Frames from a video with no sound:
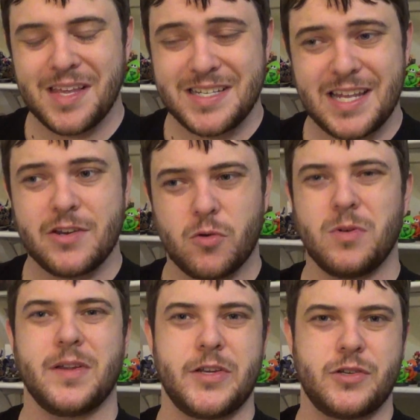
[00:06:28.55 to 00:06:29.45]

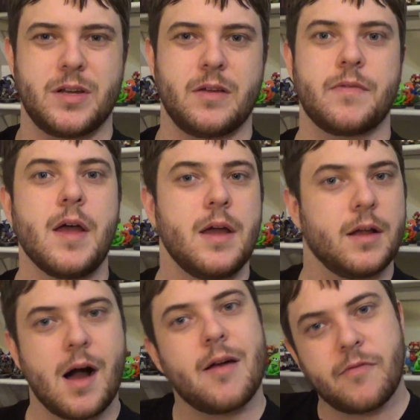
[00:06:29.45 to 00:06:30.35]
Nintendo really should have
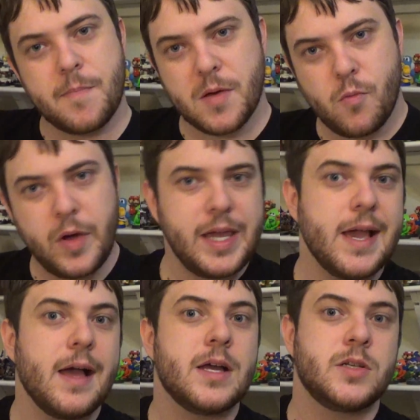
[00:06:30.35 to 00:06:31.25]
gone from the
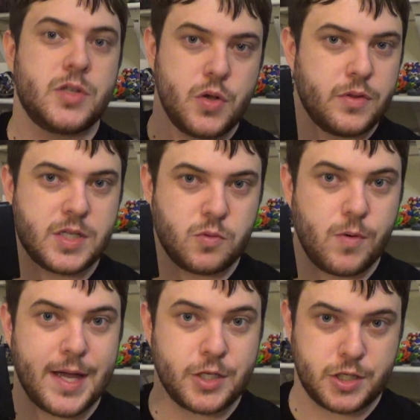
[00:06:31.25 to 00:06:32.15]
Wii to the
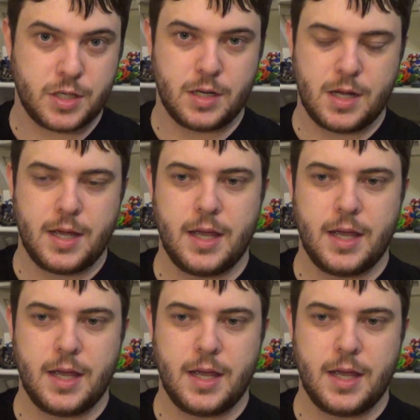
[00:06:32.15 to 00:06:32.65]
Switch.